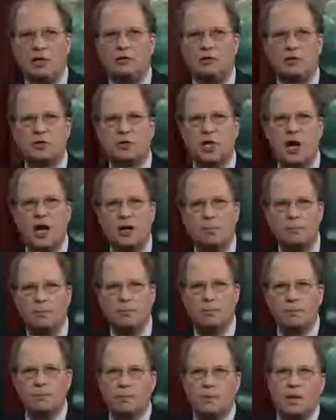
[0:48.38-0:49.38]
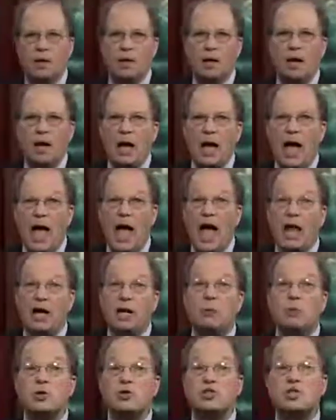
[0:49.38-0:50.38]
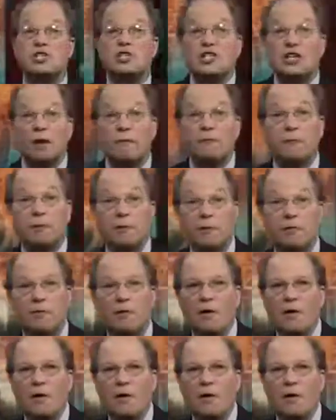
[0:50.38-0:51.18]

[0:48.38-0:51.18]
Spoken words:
at the time, and it was different